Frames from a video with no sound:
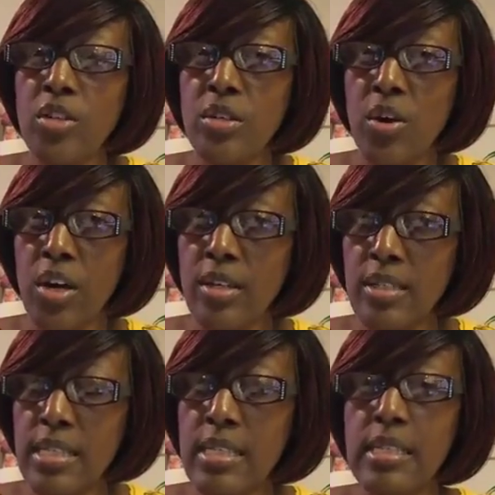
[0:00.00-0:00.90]

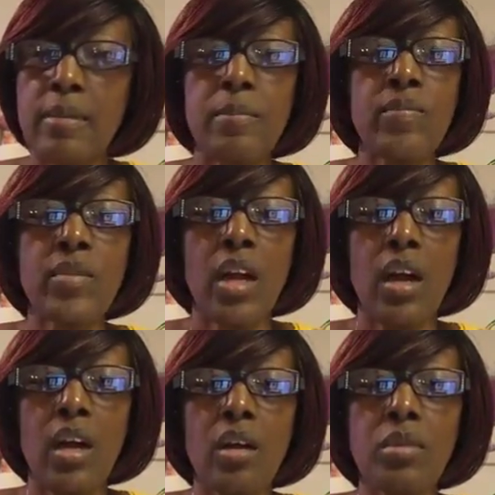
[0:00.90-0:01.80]
artists,
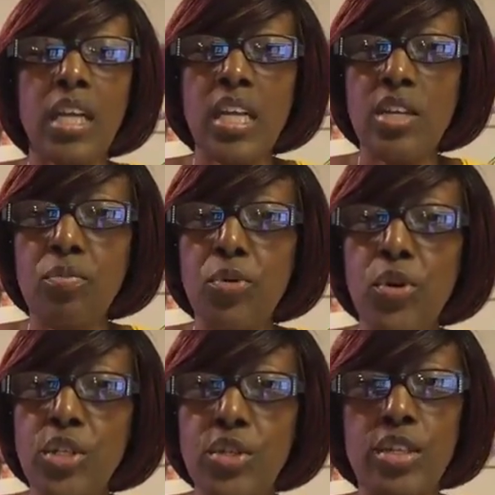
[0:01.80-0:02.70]
Kenya
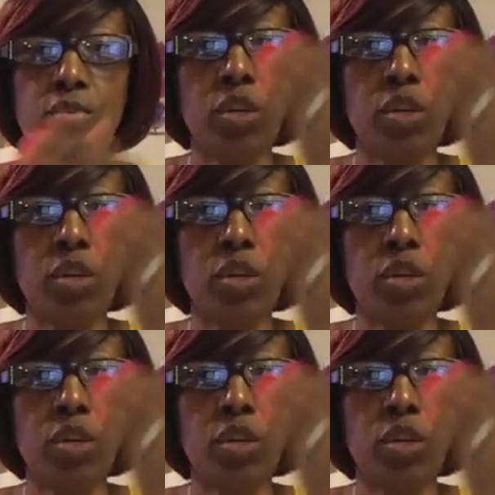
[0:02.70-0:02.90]
Portraits.